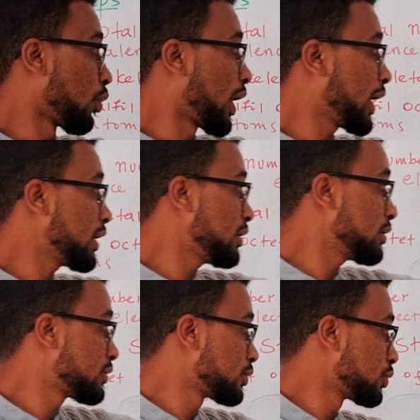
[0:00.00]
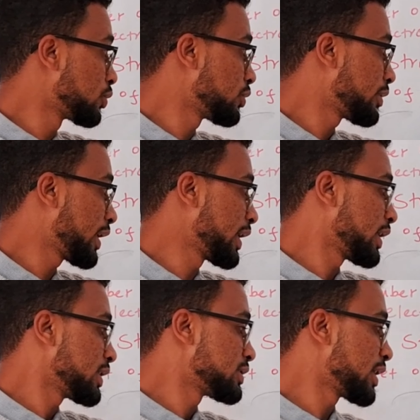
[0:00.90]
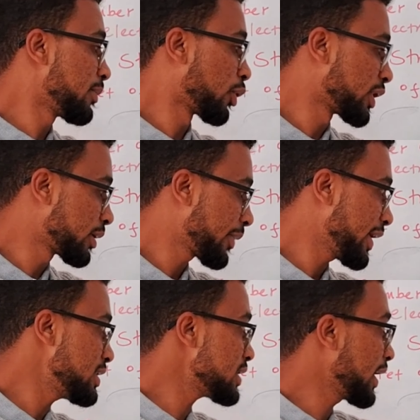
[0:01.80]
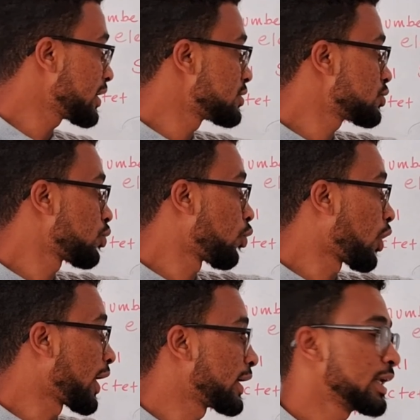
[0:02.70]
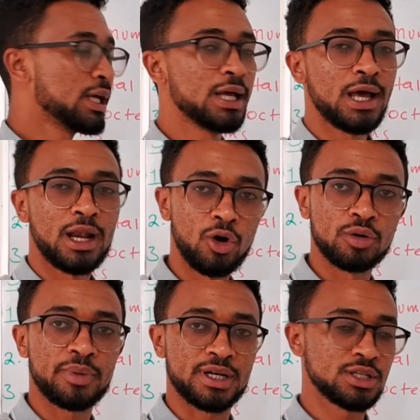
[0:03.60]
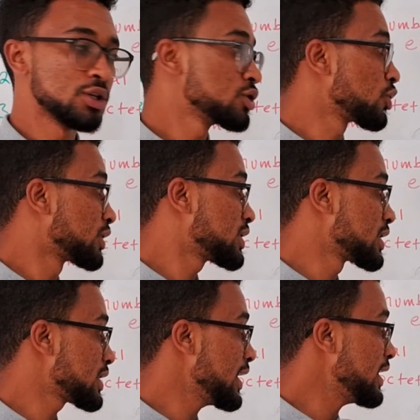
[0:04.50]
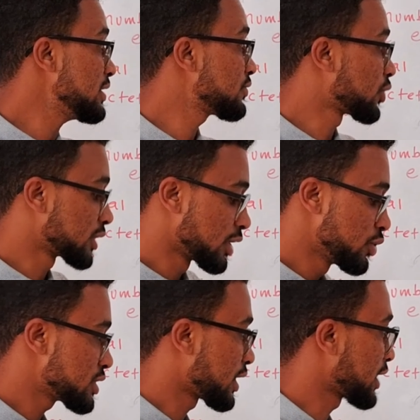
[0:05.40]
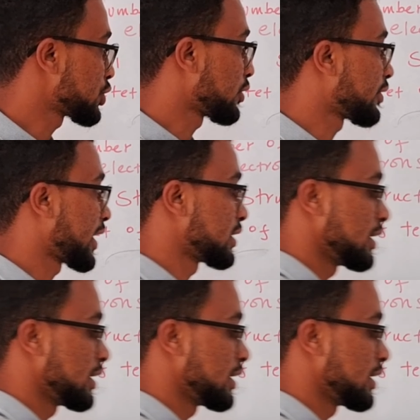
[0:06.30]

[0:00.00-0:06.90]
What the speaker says: 1, 2, 3. 3 bonding pairs and 1 lone pairs. So this is it for the Lewis structure of